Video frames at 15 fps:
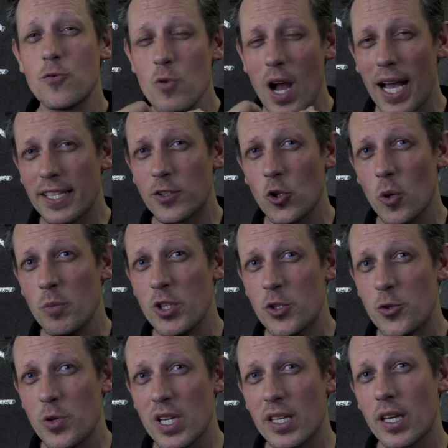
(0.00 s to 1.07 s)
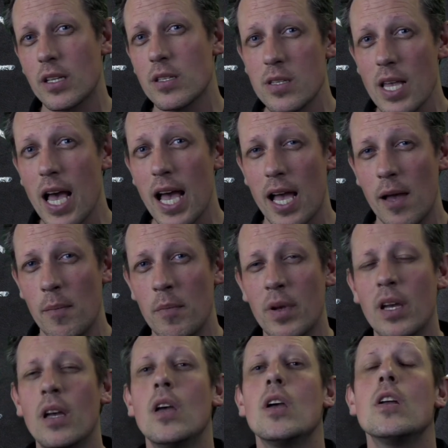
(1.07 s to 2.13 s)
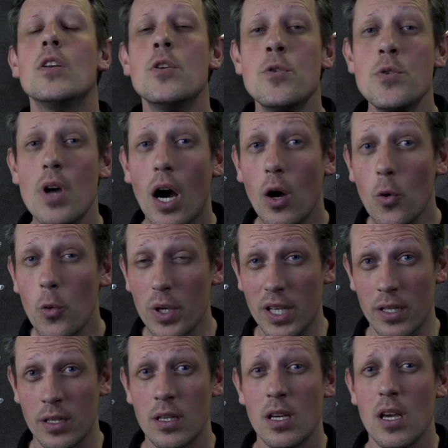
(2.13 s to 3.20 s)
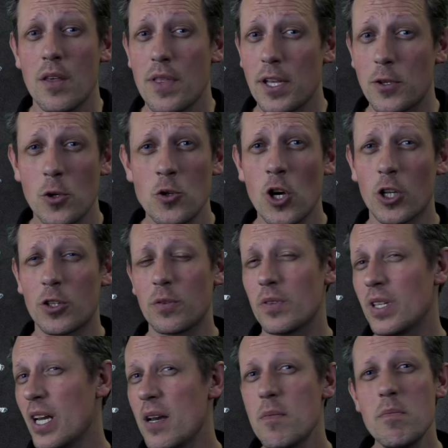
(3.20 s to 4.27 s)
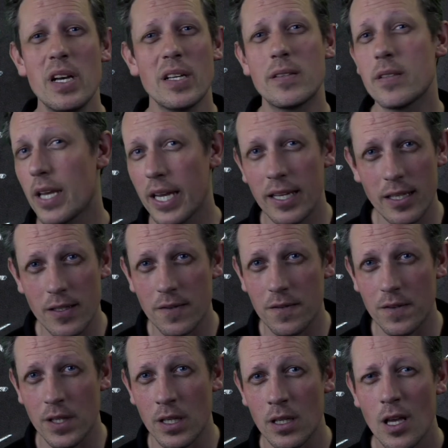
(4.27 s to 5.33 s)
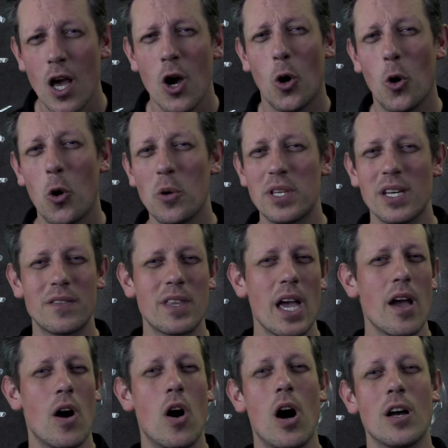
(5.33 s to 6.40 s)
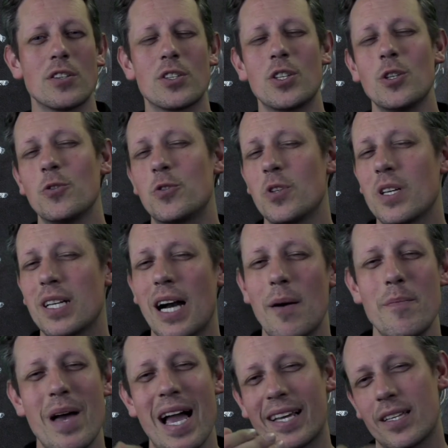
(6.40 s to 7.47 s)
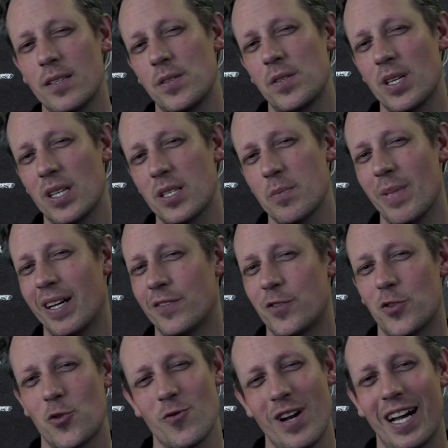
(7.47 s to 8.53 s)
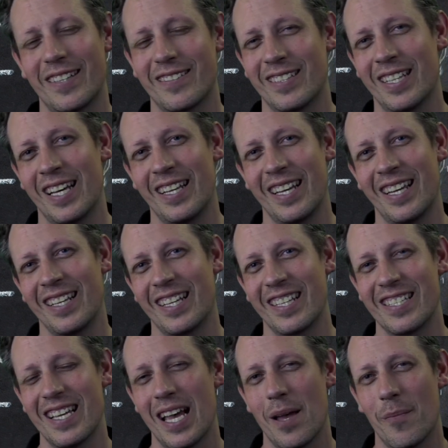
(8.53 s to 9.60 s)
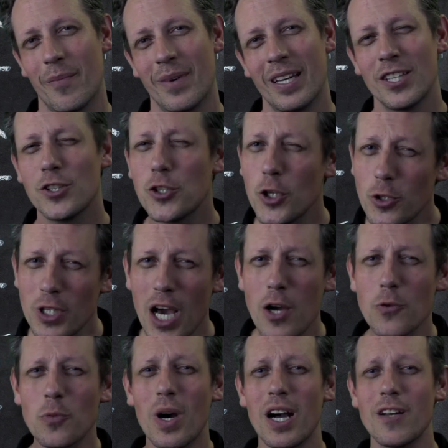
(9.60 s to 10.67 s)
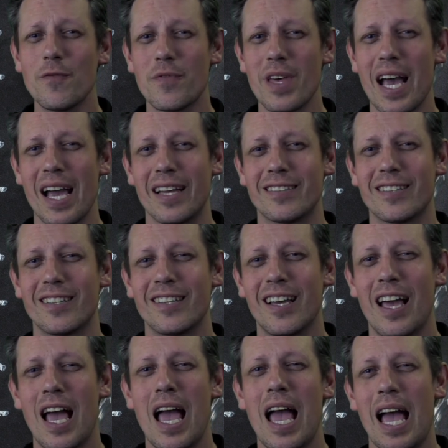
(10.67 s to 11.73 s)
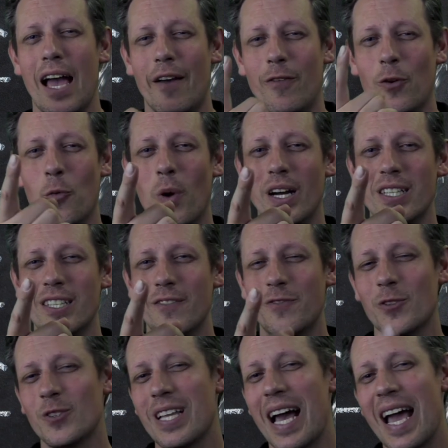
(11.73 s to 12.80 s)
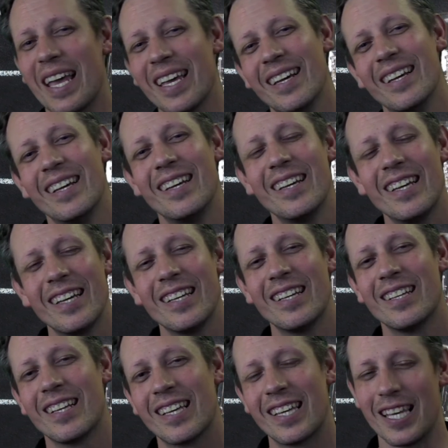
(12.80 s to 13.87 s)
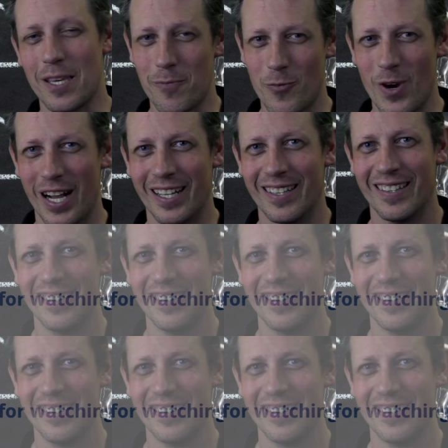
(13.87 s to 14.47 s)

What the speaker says: write your matric exam knowing that you didn't miss anything, or that they ask you to come back in 6 months to write an exam. You don't want that. Have a wonderful day. Keep well.